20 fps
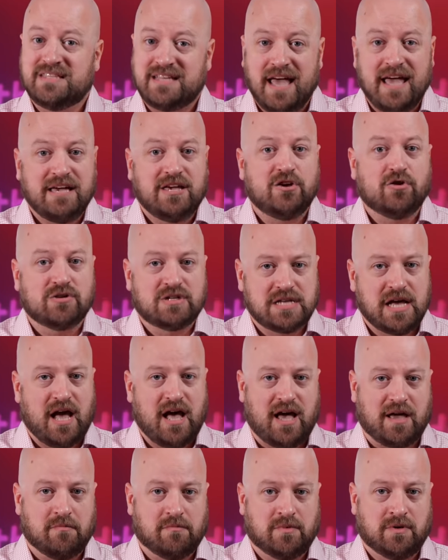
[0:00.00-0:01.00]
Take your
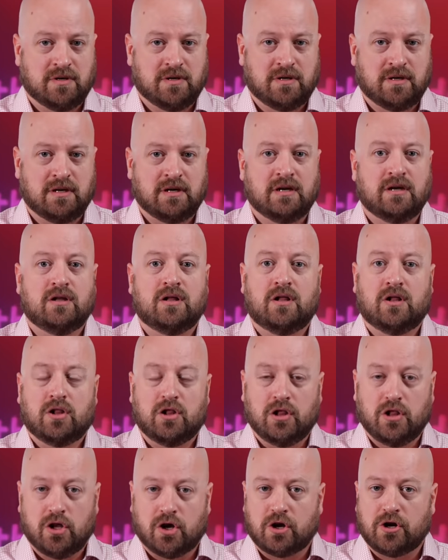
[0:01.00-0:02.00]
time.
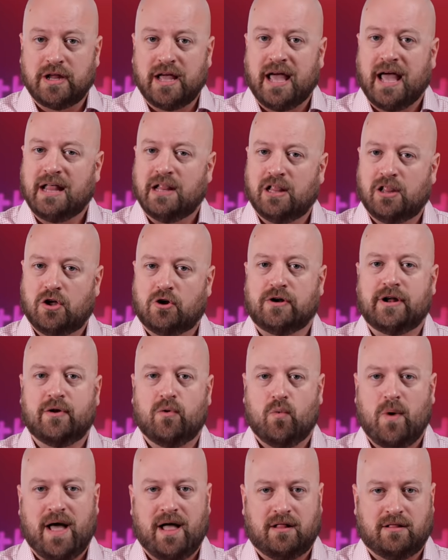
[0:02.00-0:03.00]
Learn it and learn
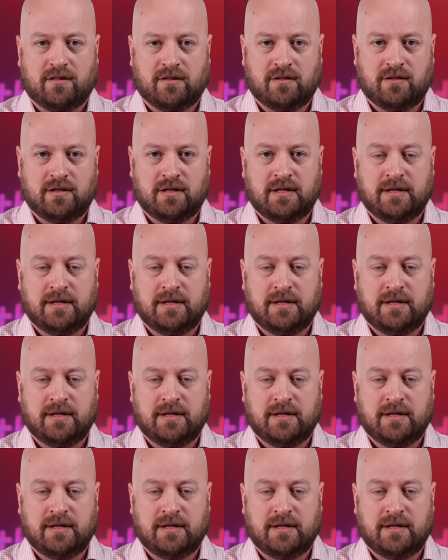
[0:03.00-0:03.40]
it well.